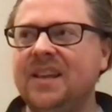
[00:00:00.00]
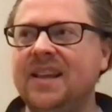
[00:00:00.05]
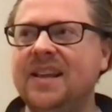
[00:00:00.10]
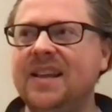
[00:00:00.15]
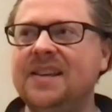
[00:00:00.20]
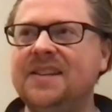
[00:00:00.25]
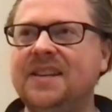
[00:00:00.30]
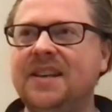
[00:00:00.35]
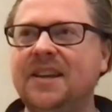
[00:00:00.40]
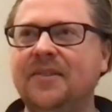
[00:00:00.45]

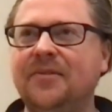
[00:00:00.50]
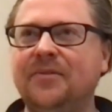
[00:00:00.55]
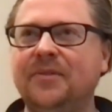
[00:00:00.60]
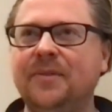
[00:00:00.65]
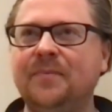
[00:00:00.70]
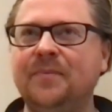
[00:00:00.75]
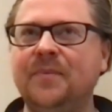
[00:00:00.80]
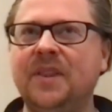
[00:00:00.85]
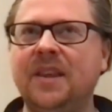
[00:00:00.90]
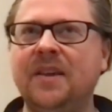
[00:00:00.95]
is if
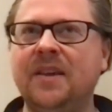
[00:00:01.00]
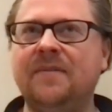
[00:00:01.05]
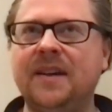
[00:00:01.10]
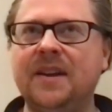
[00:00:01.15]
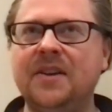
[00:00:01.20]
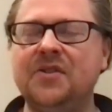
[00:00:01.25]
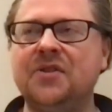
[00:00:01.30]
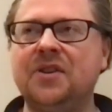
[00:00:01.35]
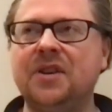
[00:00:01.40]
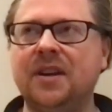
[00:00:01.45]

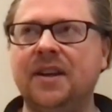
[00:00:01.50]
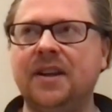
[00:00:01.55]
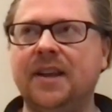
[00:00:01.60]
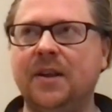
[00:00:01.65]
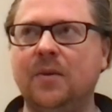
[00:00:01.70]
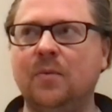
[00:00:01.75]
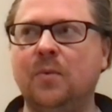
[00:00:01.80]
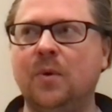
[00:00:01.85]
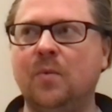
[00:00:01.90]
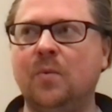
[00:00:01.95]

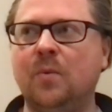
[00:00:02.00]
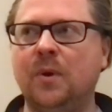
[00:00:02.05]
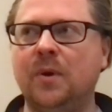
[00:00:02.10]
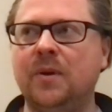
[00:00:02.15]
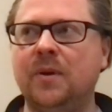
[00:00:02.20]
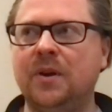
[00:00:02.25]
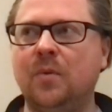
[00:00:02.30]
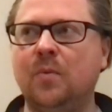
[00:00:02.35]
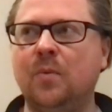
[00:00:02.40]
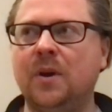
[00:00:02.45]
eventually, what, what,
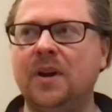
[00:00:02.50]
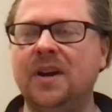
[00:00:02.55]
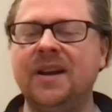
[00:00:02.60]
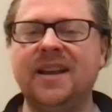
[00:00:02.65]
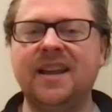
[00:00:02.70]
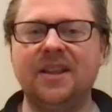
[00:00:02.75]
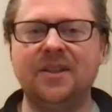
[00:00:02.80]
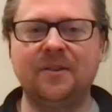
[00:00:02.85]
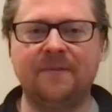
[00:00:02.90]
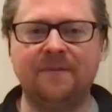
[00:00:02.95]
you know, when I
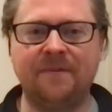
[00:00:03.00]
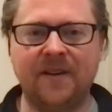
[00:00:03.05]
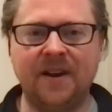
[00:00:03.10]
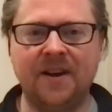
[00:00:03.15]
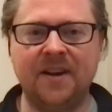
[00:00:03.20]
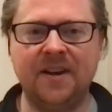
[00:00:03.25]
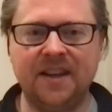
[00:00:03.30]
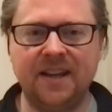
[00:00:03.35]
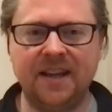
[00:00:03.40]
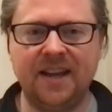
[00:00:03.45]
get the
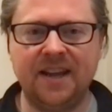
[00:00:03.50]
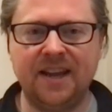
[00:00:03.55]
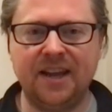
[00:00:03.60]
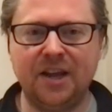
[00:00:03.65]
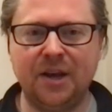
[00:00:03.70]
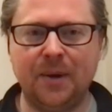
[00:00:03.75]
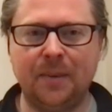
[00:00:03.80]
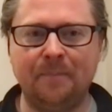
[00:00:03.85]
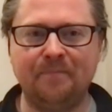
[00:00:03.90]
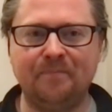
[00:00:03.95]
funding
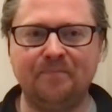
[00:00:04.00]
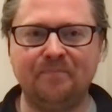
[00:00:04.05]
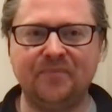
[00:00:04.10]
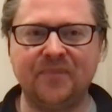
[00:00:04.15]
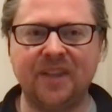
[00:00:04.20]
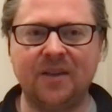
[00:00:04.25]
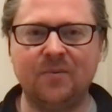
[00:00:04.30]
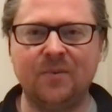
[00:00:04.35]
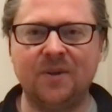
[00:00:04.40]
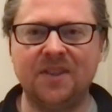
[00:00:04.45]
and,
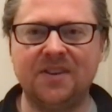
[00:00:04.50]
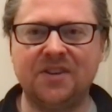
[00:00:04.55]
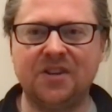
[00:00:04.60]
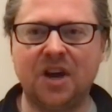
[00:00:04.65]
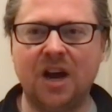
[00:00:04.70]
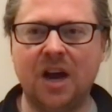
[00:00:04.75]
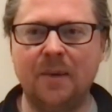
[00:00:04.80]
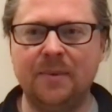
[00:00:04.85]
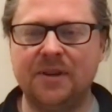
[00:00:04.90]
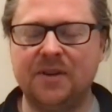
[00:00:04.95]
and when the
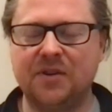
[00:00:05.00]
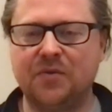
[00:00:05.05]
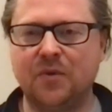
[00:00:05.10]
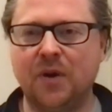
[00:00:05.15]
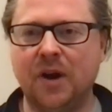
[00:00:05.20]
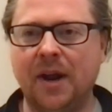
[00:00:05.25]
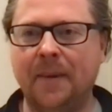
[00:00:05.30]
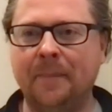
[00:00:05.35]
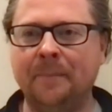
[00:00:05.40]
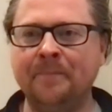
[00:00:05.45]
timing is
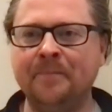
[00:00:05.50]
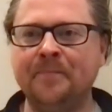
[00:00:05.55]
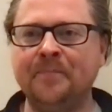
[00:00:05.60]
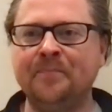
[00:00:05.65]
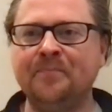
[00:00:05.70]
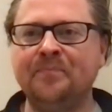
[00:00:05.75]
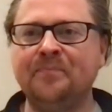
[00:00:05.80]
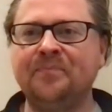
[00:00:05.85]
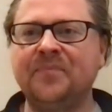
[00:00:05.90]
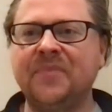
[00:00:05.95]
right,
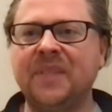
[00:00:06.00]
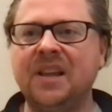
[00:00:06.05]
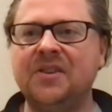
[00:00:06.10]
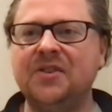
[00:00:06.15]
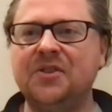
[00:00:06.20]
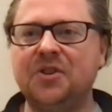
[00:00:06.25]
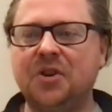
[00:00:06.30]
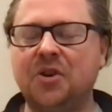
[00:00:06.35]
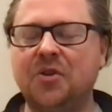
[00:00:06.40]
to